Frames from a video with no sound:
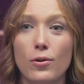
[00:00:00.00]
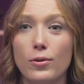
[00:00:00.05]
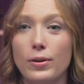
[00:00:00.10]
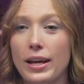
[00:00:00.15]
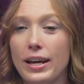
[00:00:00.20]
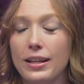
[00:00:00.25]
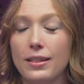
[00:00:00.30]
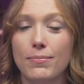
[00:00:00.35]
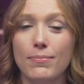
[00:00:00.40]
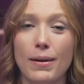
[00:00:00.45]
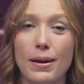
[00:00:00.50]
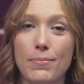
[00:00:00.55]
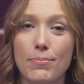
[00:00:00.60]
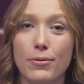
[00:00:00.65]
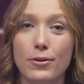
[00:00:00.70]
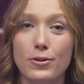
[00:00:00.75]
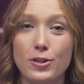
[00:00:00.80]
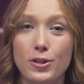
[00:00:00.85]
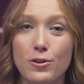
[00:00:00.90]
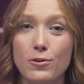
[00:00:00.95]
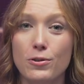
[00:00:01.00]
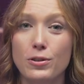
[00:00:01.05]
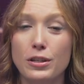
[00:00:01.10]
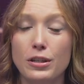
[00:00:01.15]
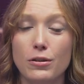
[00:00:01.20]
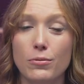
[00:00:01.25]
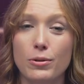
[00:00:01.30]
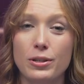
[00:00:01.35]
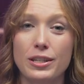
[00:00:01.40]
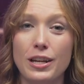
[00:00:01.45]
like my
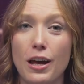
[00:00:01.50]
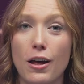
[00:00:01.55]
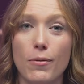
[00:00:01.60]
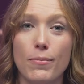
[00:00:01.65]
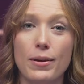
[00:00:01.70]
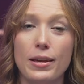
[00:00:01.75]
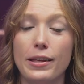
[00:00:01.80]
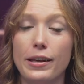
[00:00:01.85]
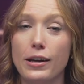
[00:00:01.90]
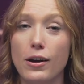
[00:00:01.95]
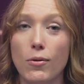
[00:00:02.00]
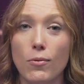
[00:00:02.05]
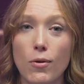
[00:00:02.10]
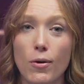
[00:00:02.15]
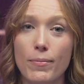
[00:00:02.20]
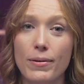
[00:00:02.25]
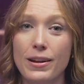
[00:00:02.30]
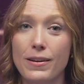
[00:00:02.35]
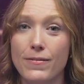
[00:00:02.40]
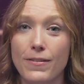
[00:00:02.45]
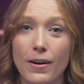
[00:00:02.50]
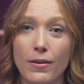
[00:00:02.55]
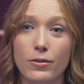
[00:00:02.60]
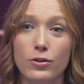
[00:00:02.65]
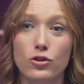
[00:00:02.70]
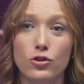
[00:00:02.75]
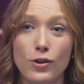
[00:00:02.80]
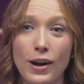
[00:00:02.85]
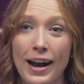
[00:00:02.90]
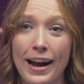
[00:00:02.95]
producer would tell me like a woman he found
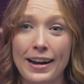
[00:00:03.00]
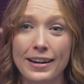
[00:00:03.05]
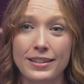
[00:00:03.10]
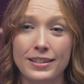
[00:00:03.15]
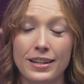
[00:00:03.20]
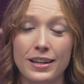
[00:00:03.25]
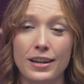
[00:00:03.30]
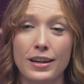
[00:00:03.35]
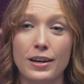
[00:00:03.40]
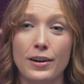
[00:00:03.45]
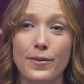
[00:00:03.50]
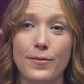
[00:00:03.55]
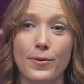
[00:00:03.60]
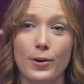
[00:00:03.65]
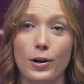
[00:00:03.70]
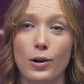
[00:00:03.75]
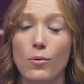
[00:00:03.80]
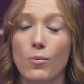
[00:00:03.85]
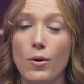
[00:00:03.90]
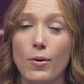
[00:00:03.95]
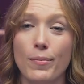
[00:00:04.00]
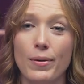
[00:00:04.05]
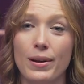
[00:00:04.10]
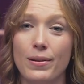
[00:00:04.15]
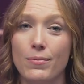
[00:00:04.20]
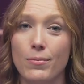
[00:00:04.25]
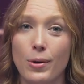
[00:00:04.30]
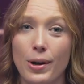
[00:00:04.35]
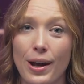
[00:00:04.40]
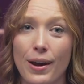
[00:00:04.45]
attractive or a
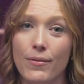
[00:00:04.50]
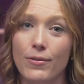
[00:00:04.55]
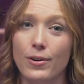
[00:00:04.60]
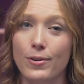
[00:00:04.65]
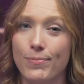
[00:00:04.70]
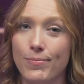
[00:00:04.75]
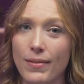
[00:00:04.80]
woman, whatever.